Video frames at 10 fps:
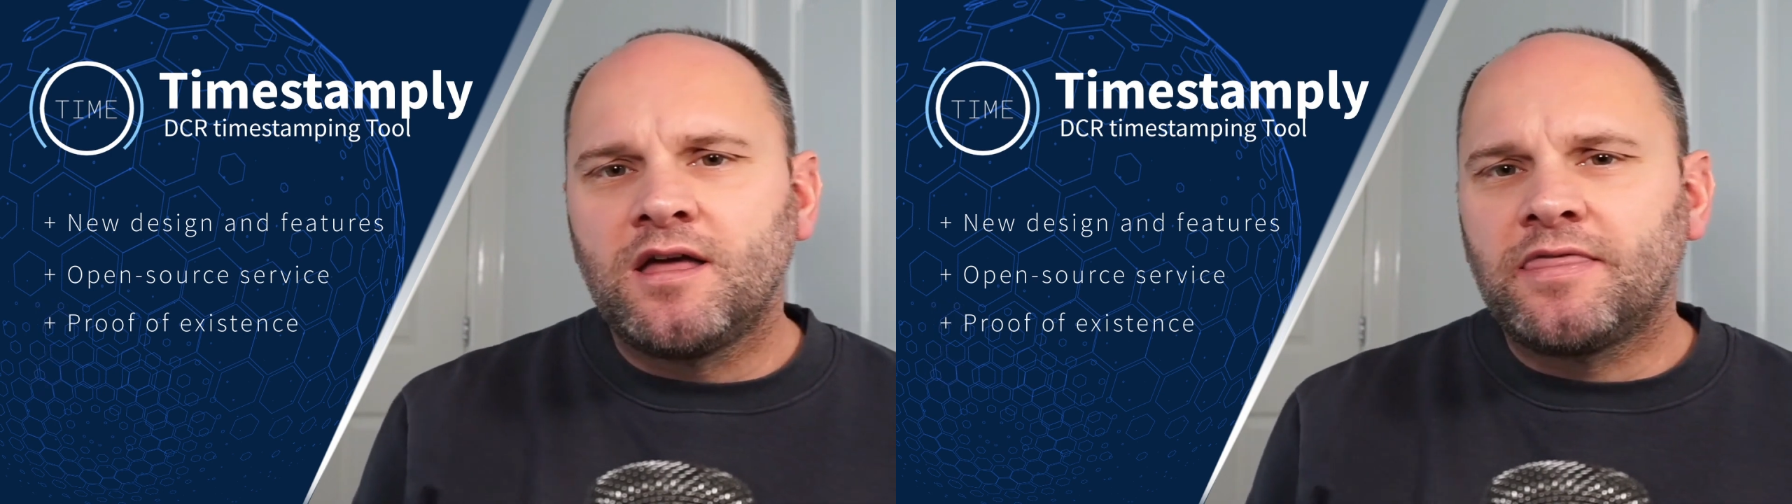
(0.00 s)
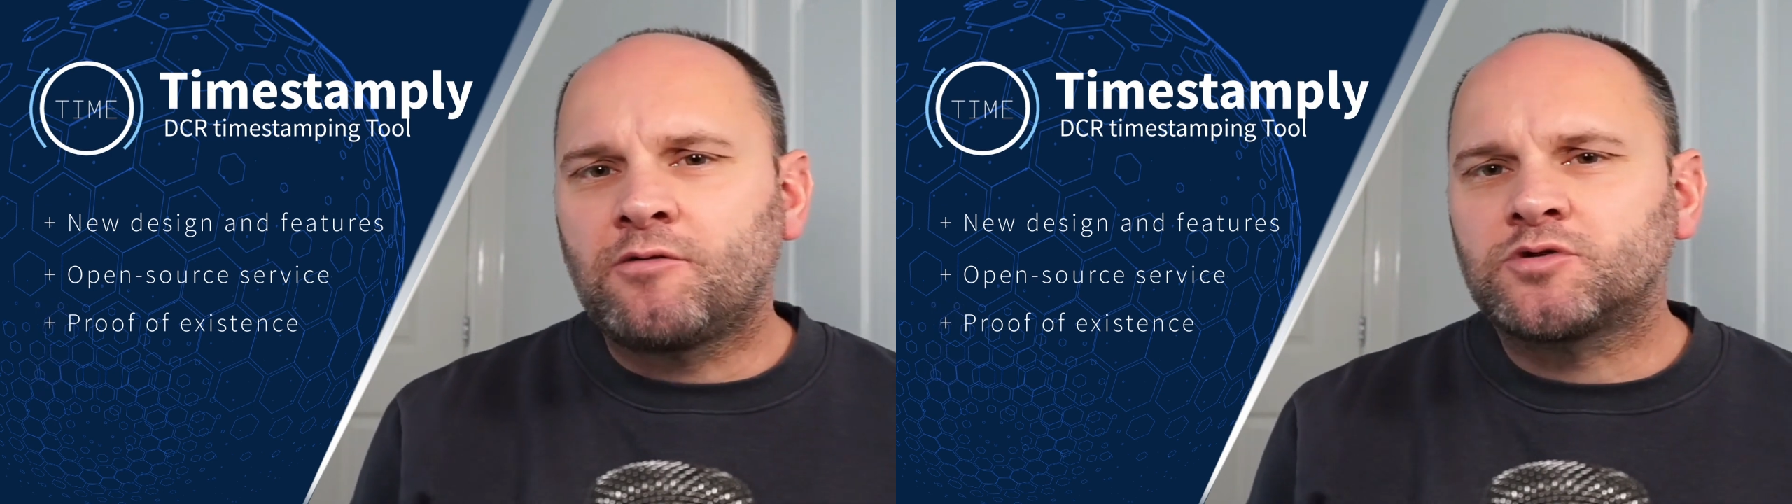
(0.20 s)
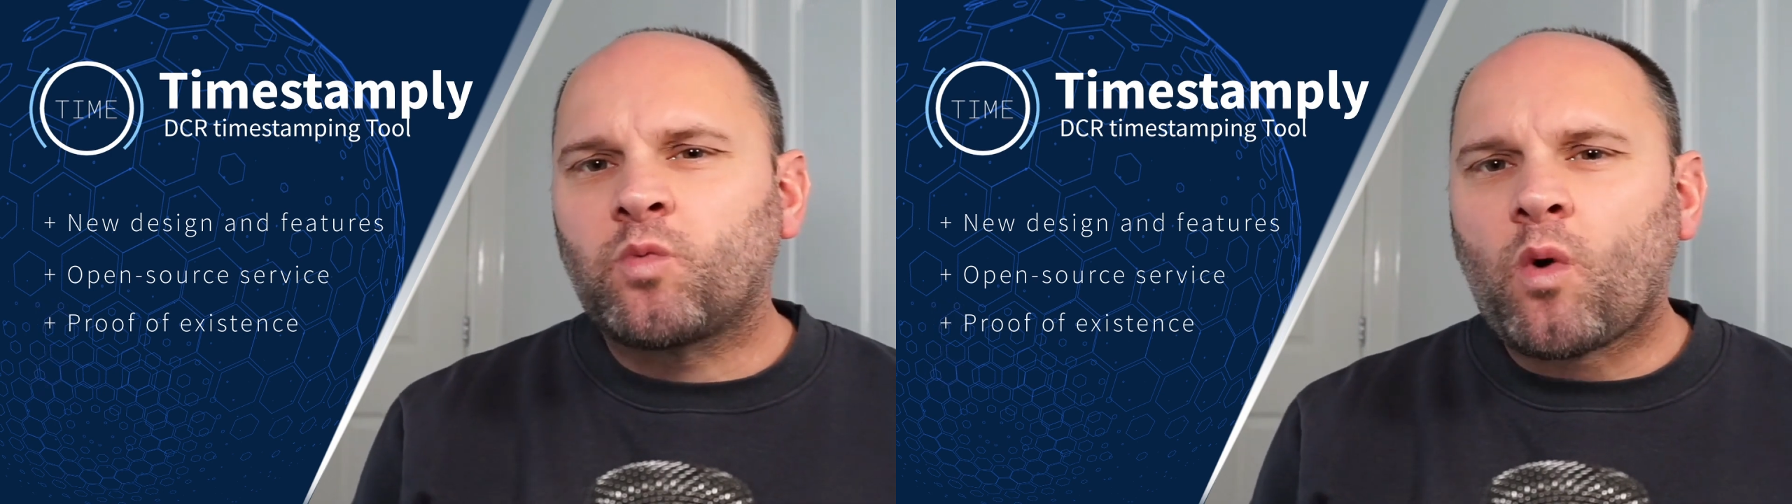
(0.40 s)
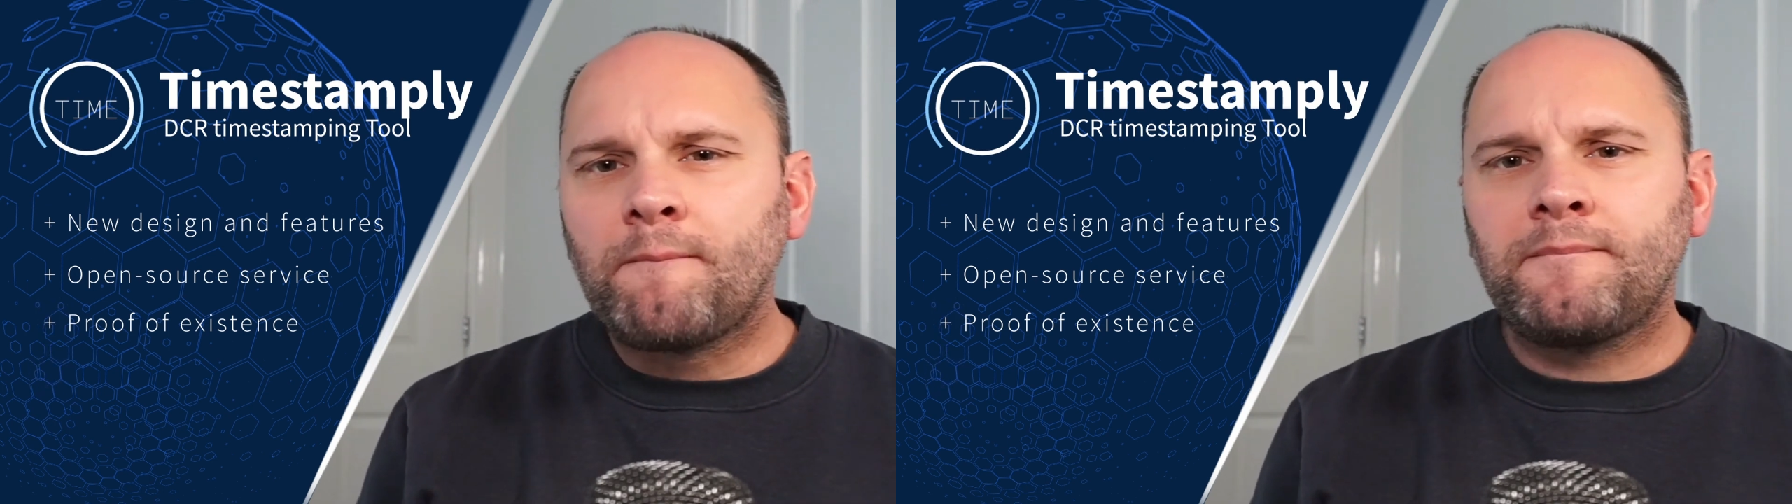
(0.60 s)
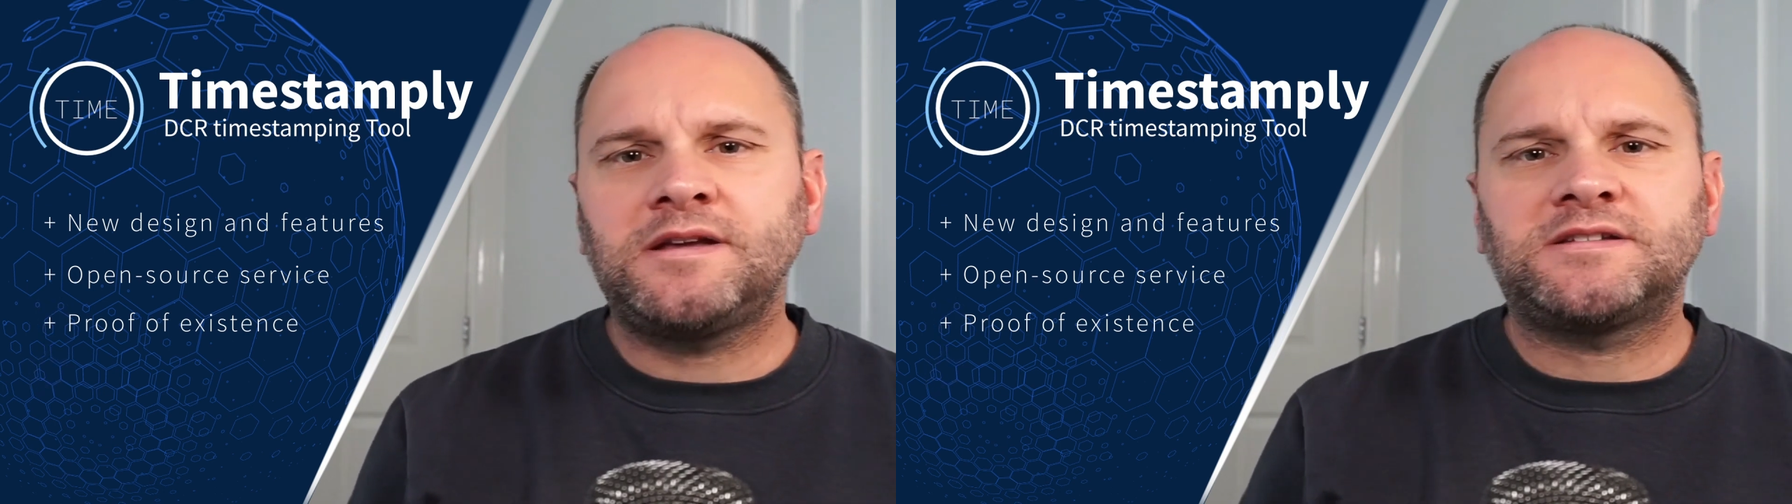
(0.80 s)
there was
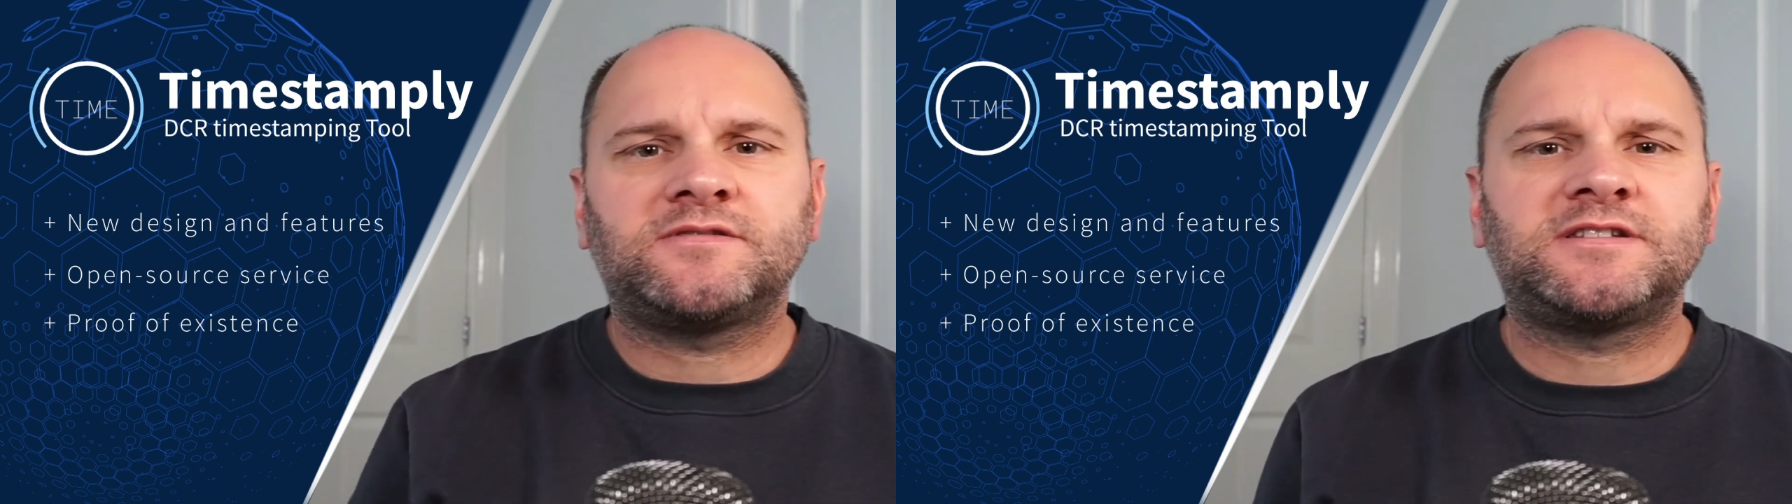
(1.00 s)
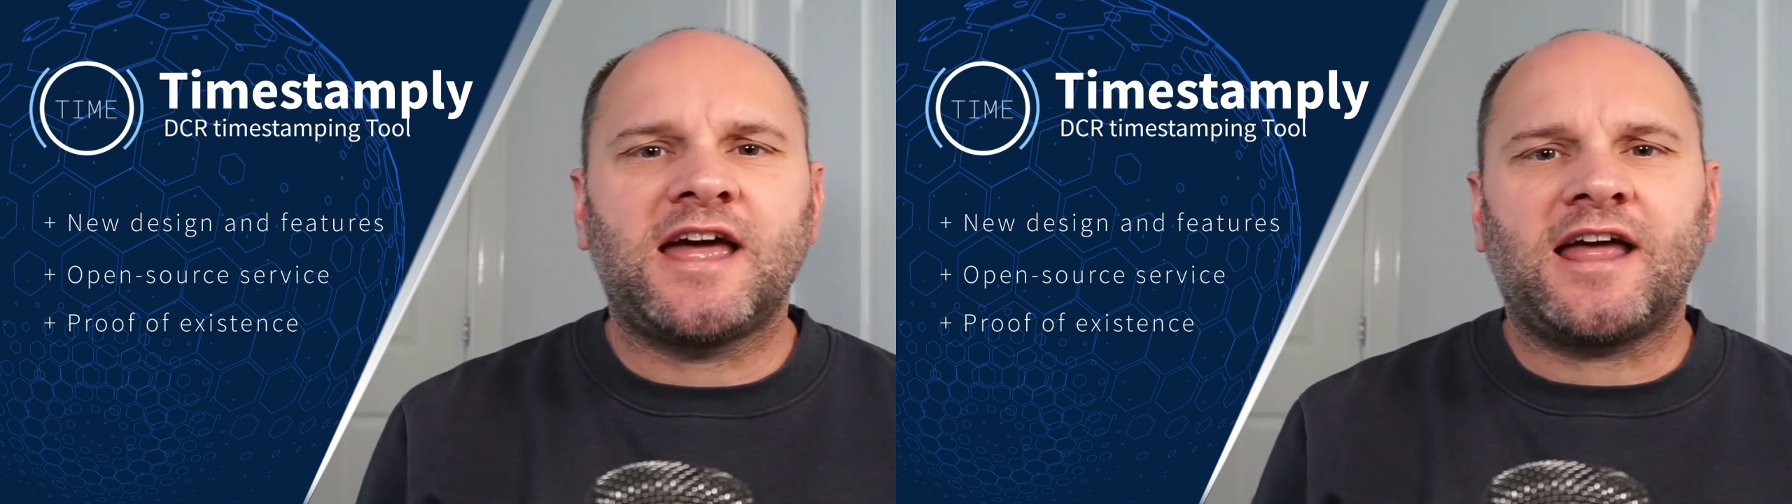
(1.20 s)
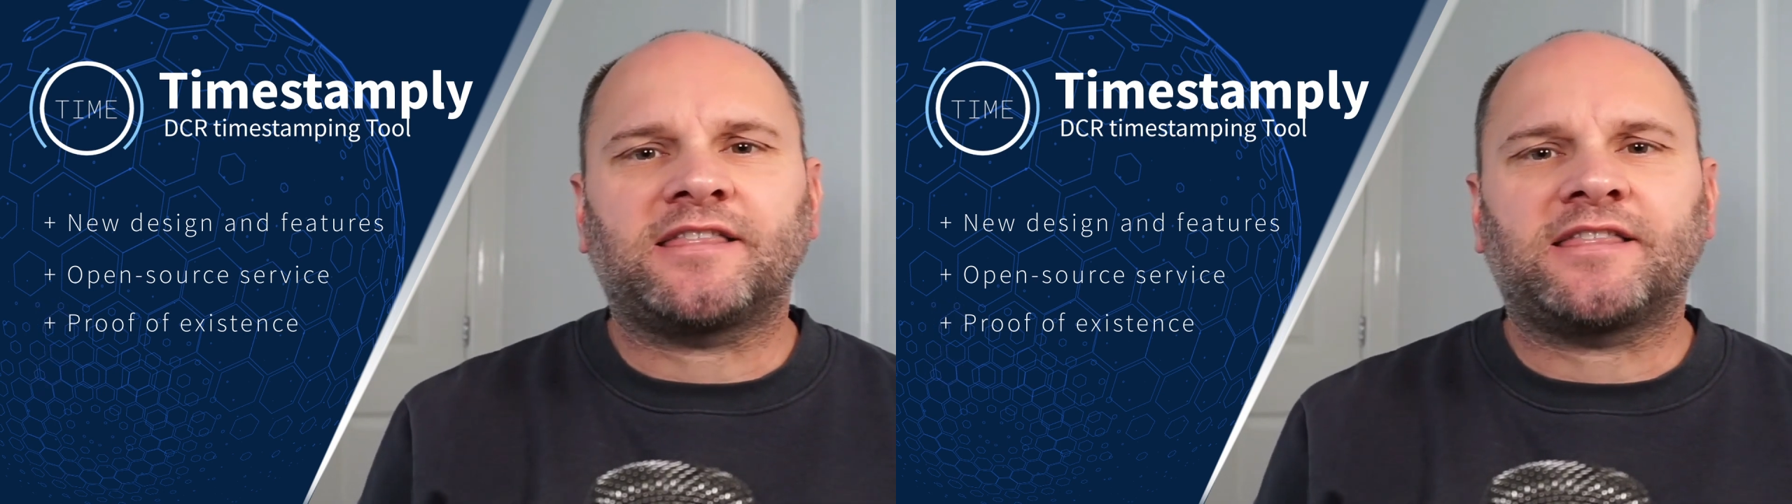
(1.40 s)
one piece of tech